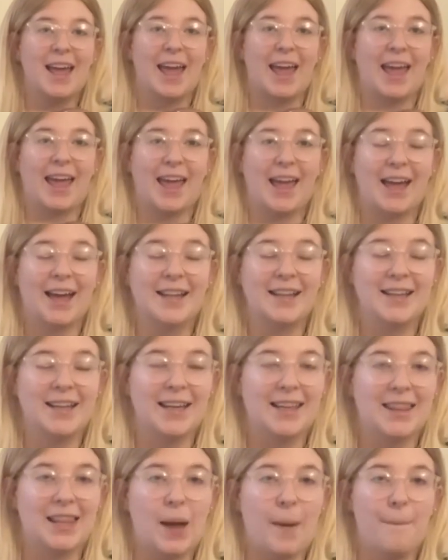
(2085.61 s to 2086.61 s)
and
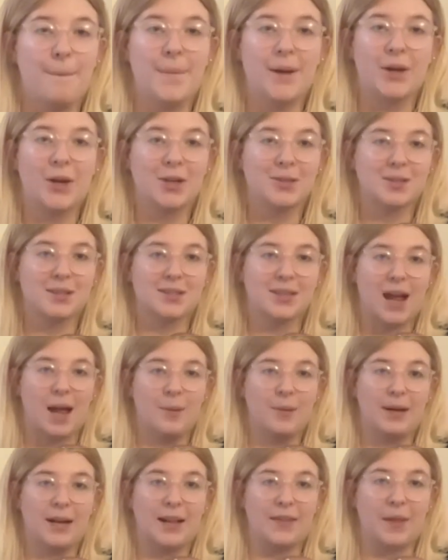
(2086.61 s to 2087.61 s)
hit that big red subscribe
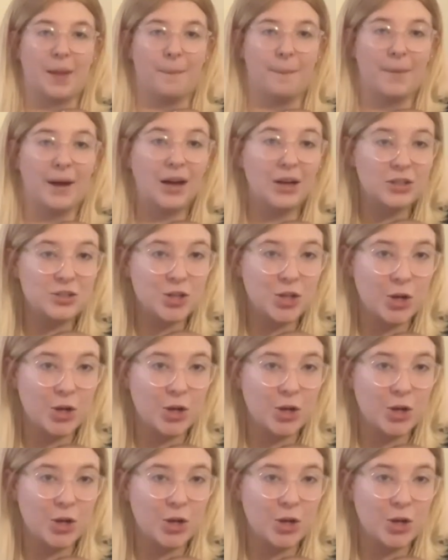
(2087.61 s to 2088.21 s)
button and that bell so